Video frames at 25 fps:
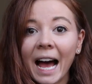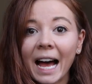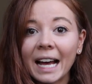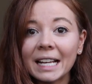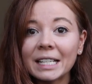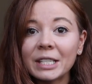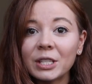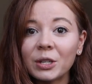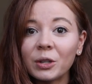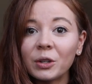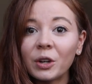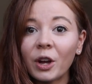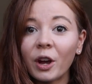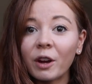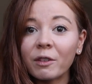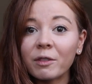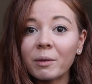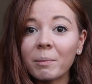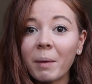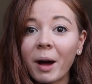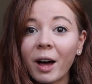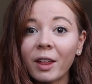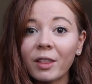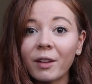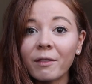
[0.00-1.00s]
As you know
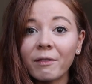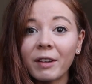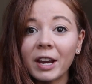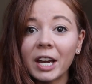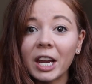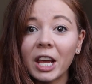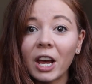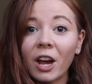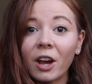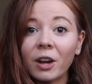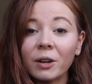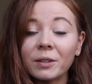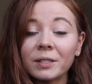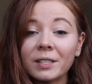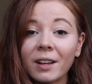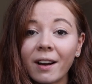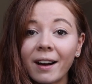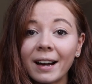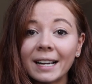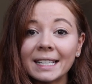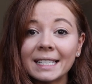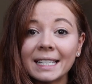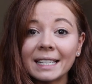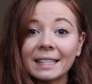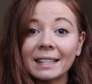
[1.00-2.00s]
from other videos,
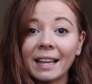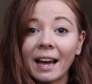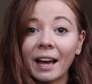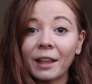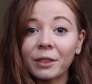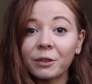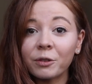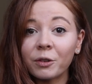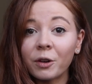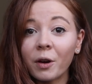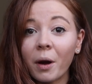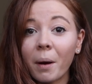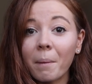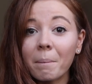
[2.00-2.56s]
I did that through